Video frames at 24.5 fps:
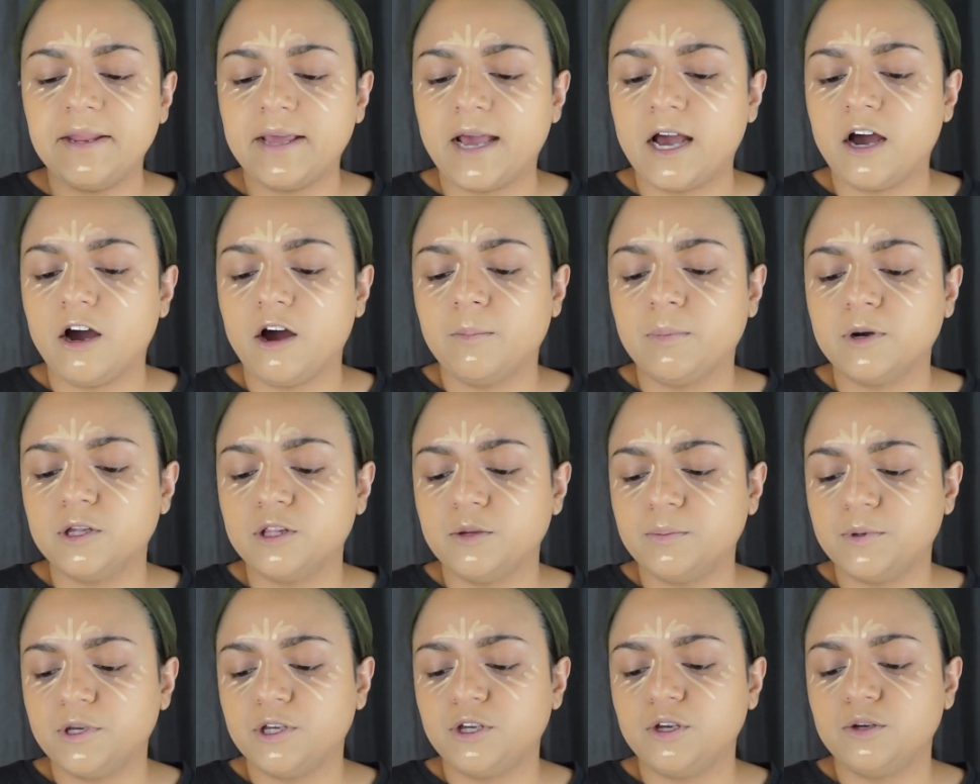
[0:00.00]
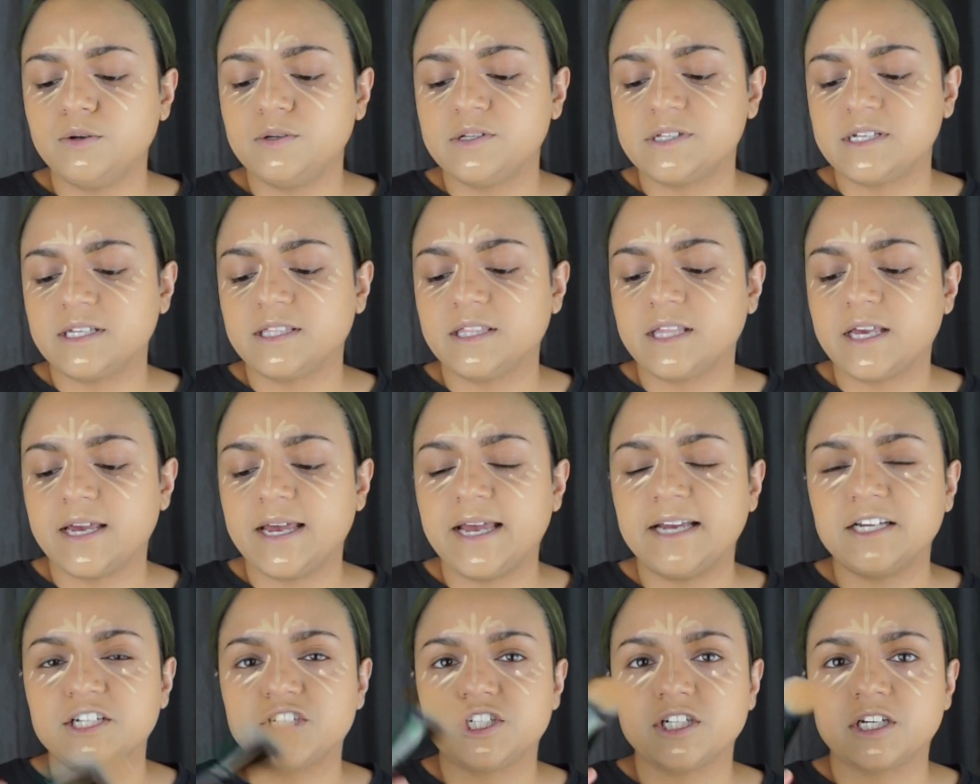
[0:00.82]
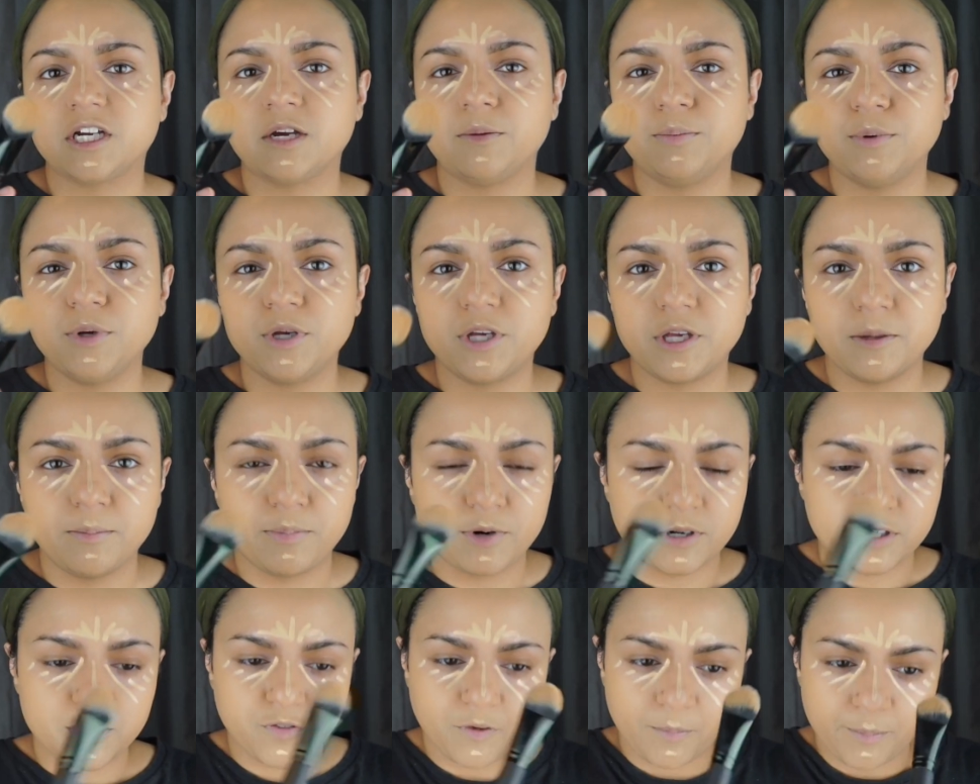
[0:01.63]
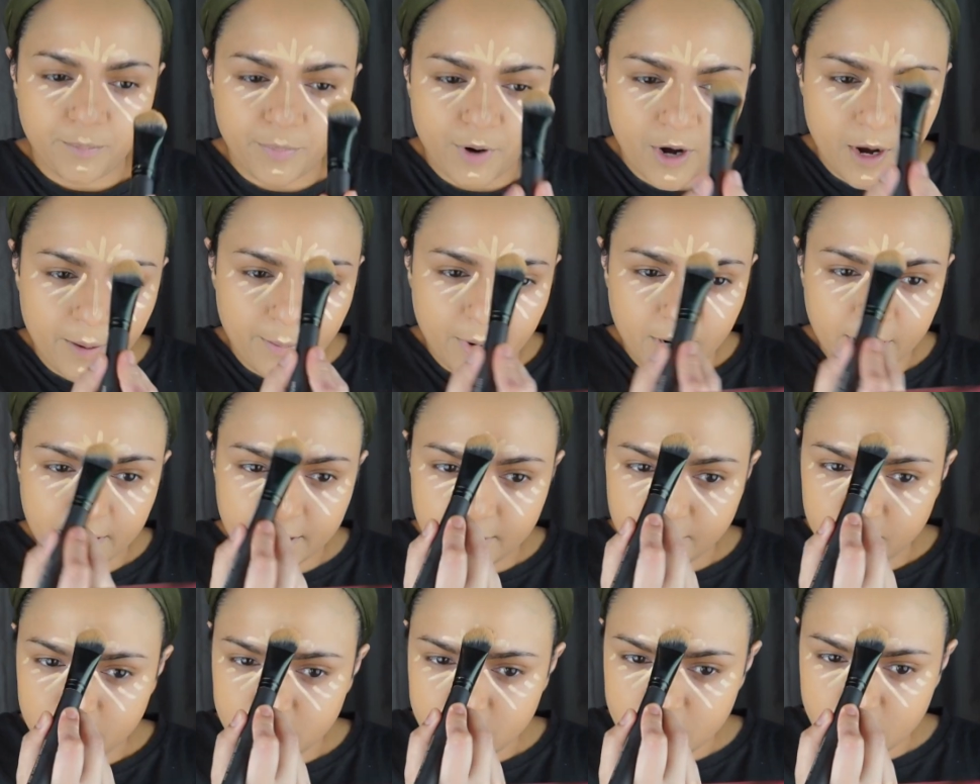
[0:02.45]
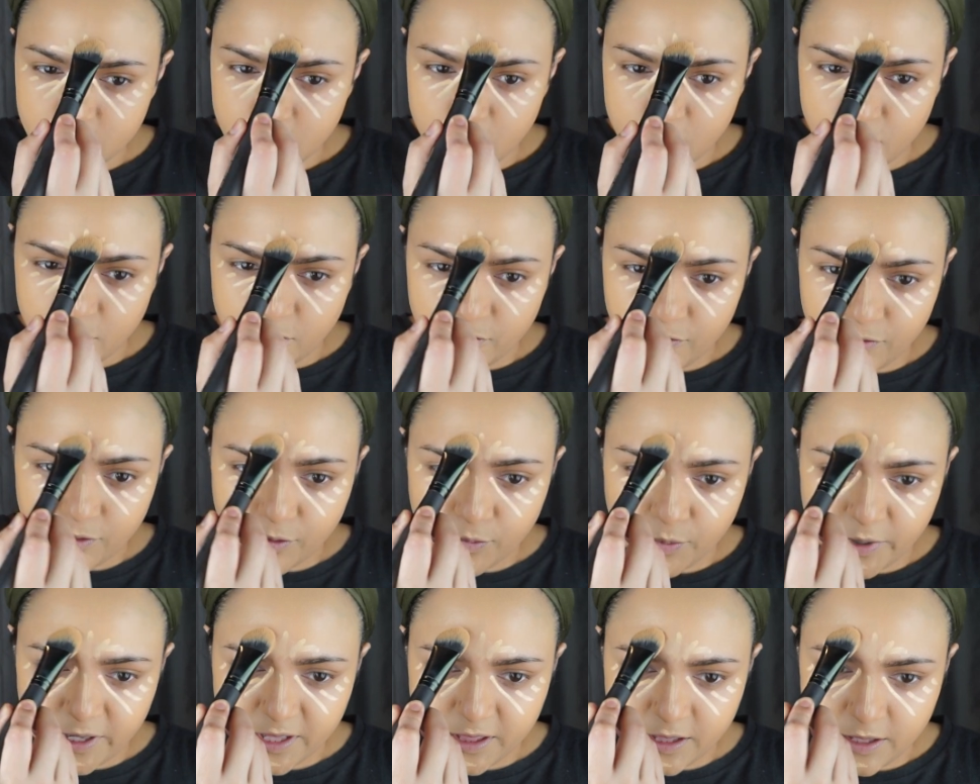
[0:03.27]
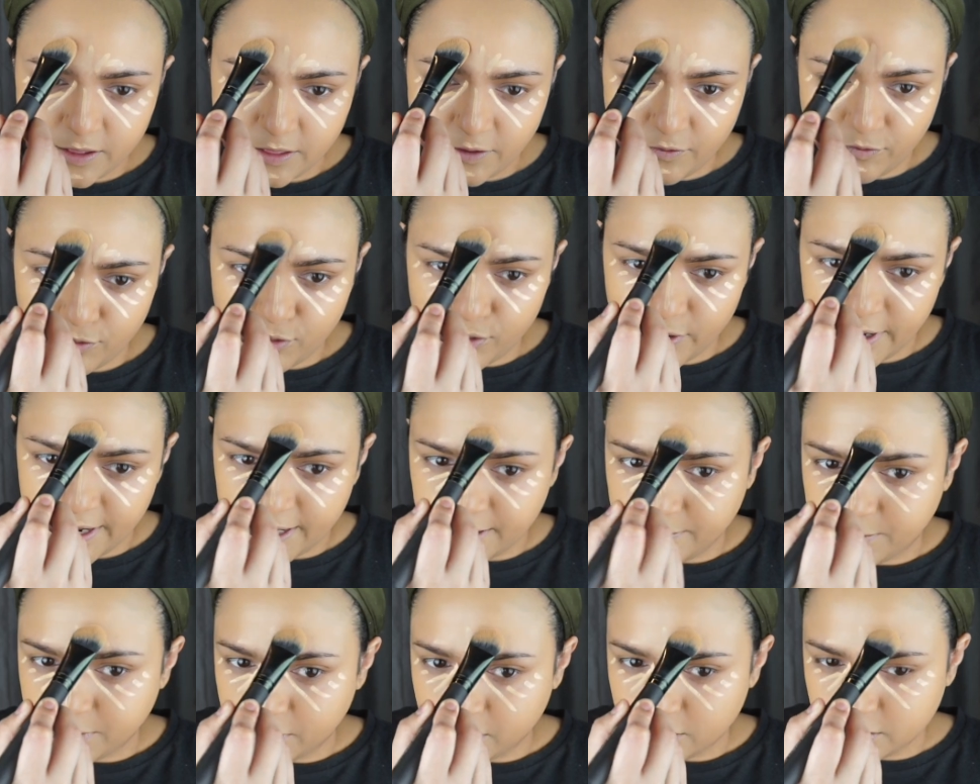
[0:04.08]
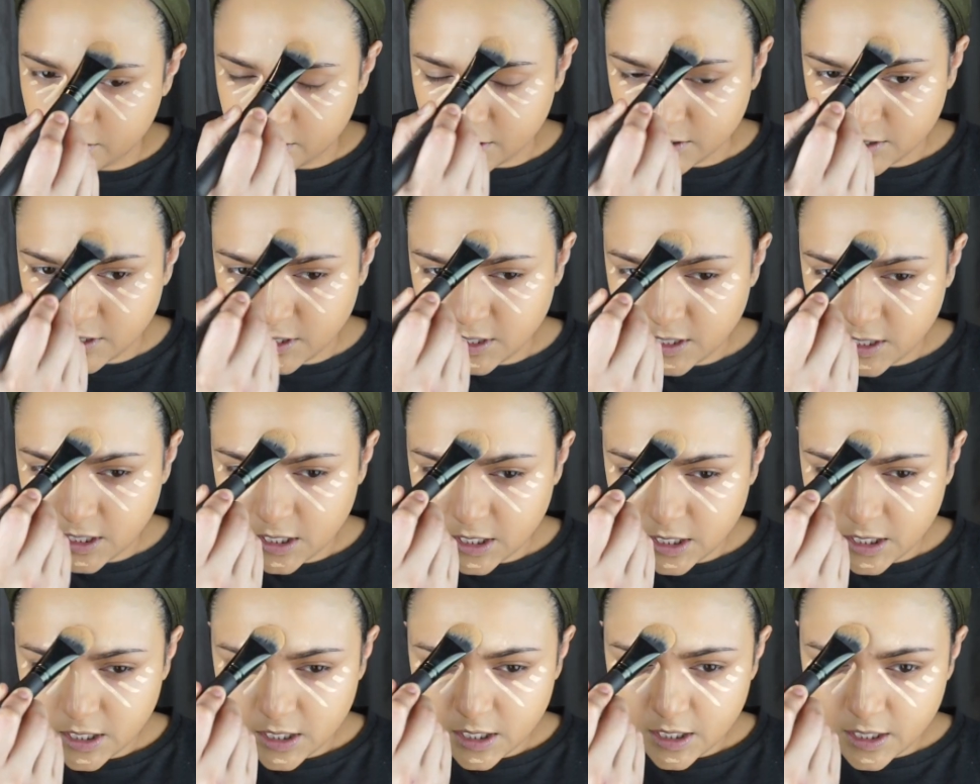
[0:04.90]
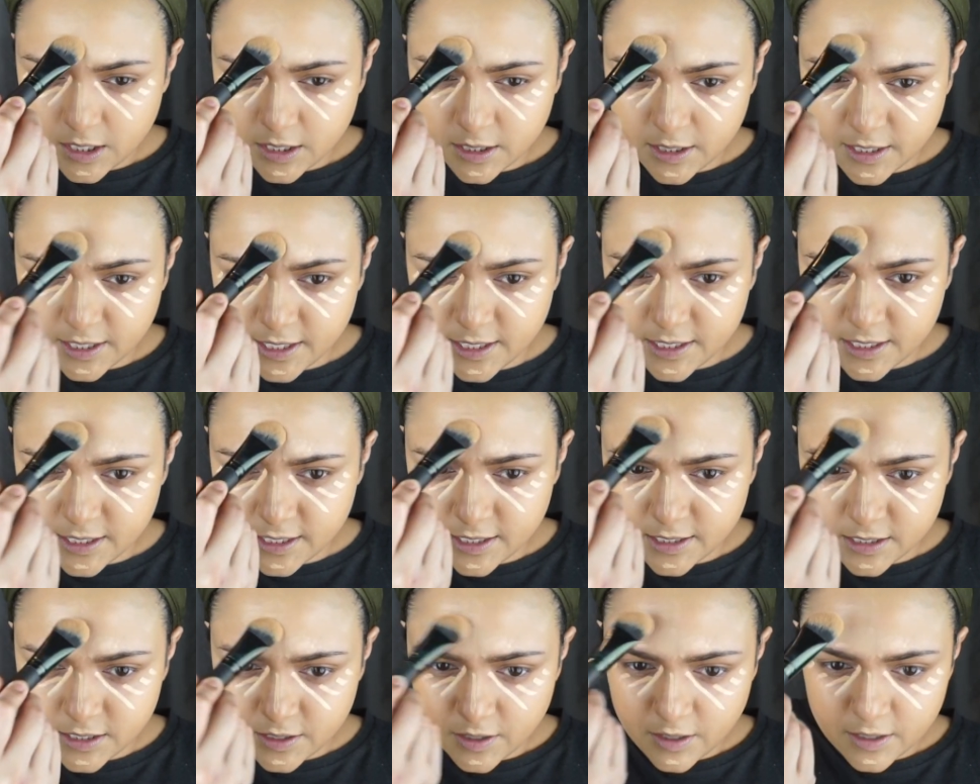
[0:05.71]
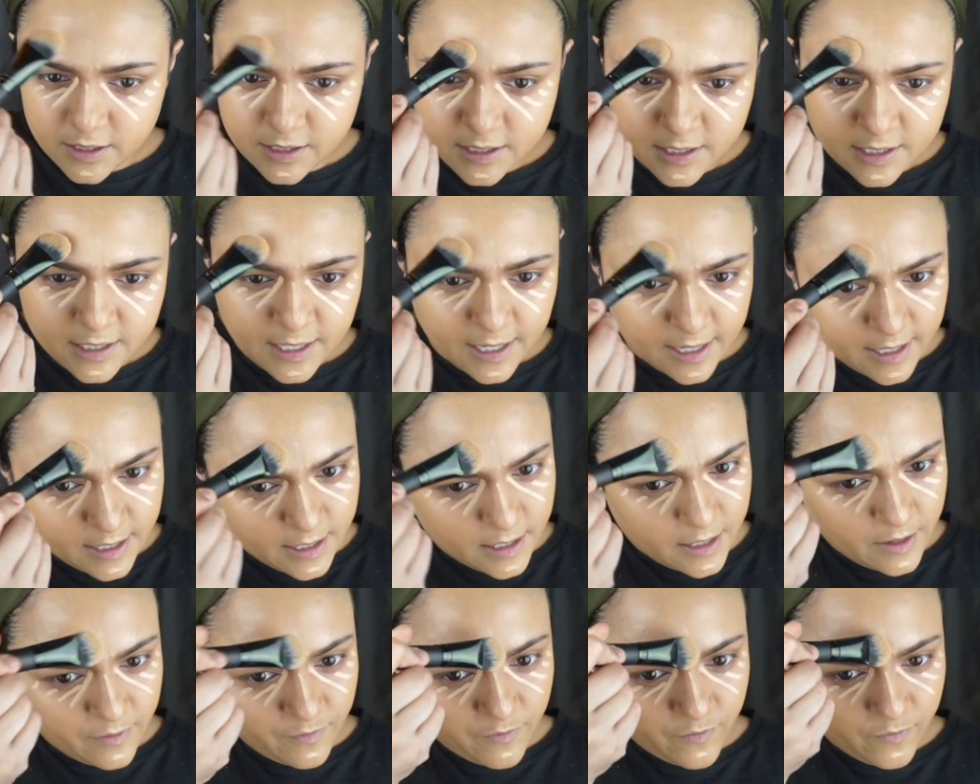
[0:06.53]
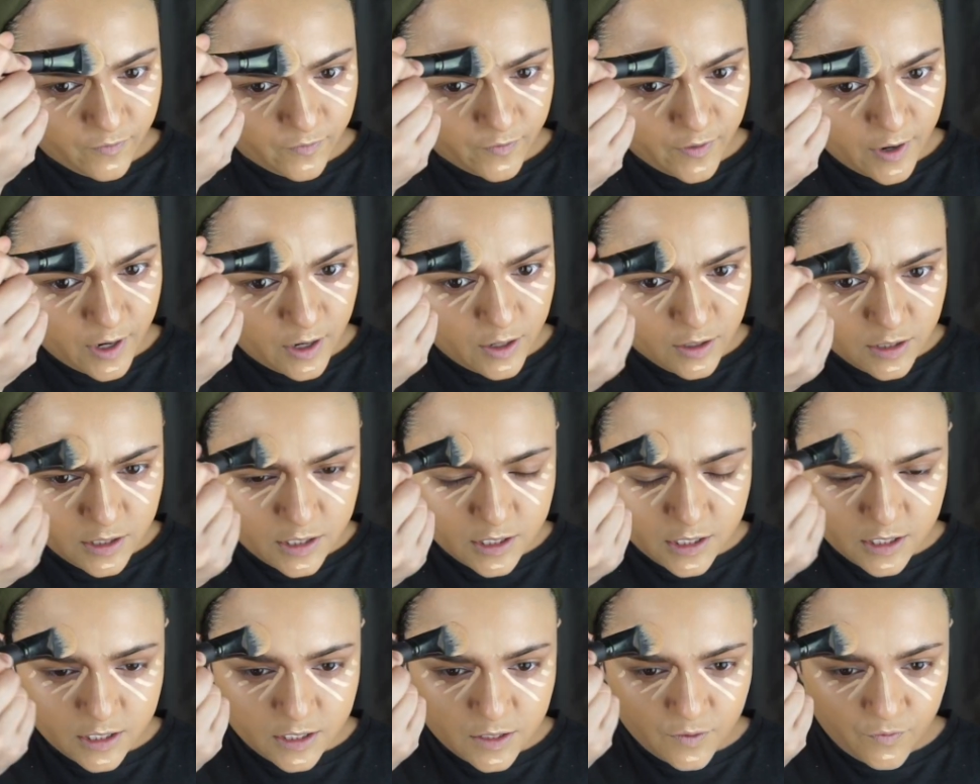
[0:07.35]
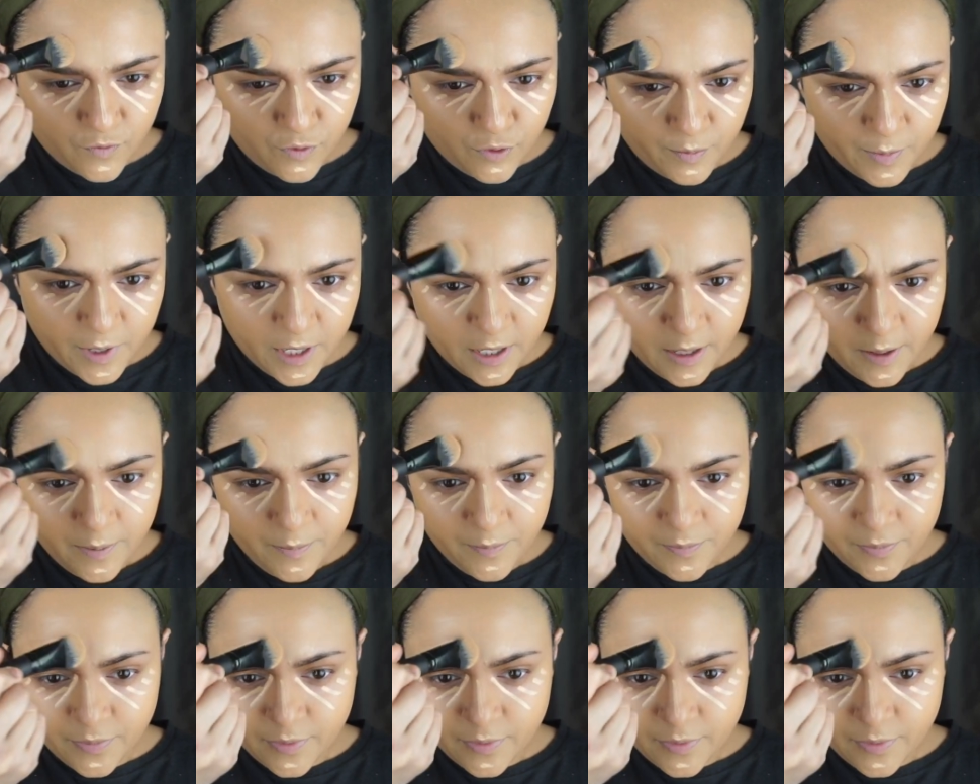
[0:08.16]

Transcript: it out, I'm going to be using the HD Kabuki brush from Primark, and I'm going to start off with the forehead because these set the fastest for me,